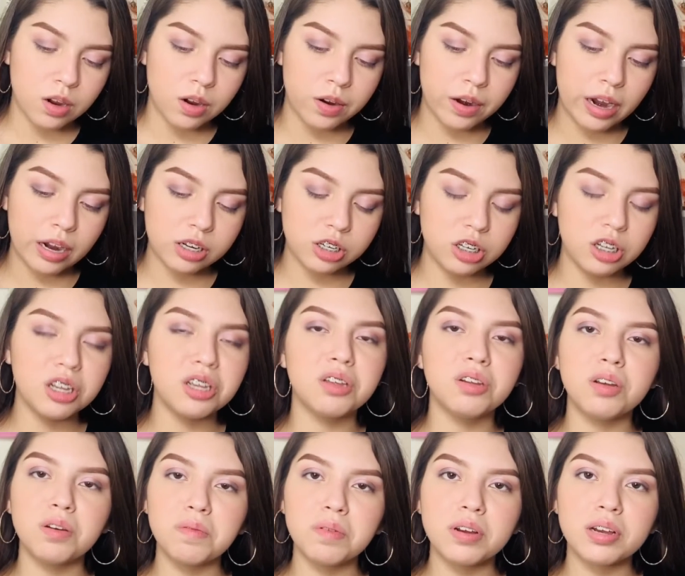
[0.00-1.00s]
Or actually,
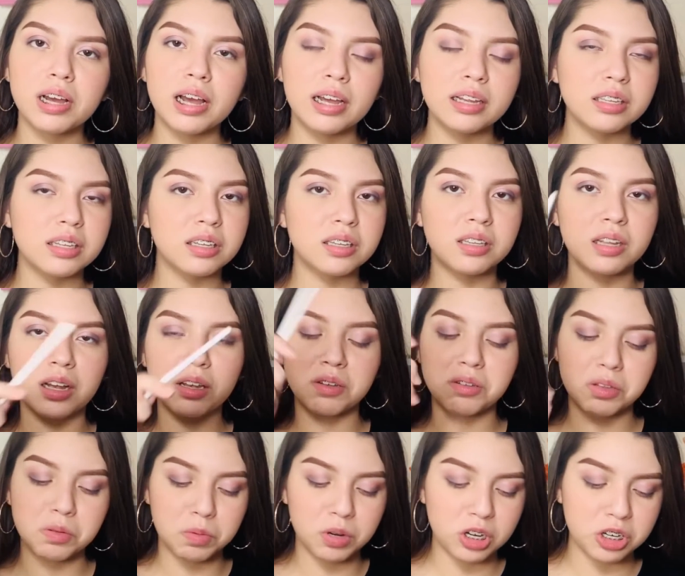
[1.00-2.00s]
you know what, guys? Let's not
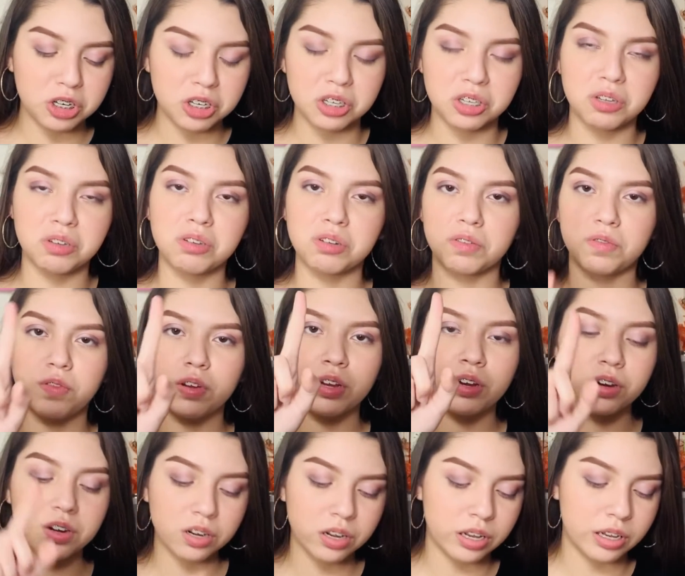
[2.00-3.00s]
use the brush. Let's use our
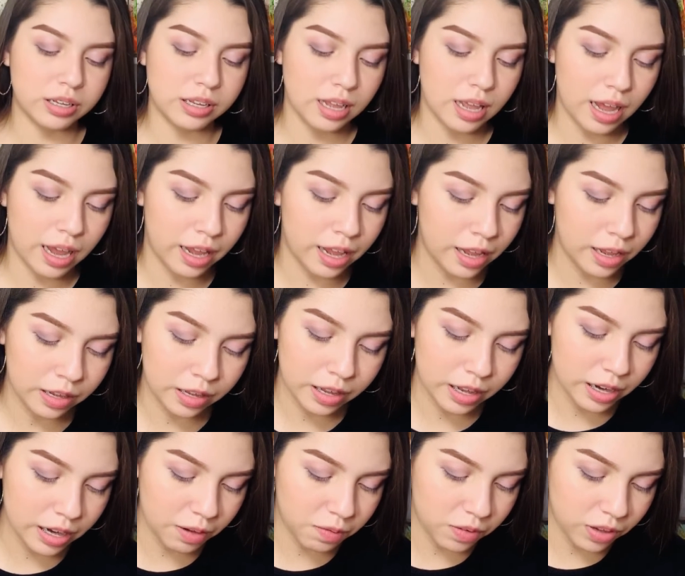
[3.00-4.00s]
finger, because
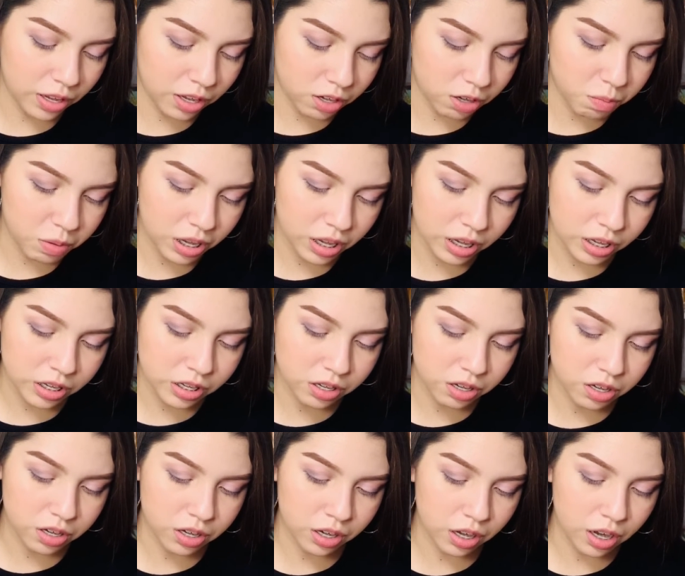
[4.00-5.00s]
again, I feel like it'll be
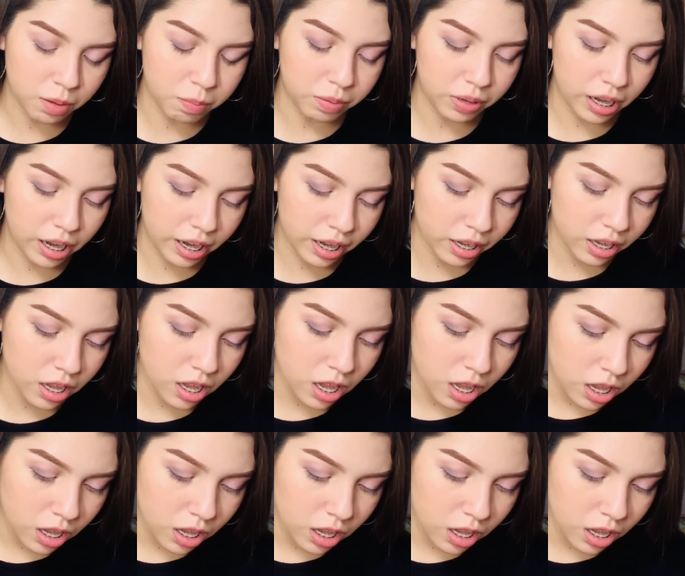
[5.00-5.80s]
easier to apply.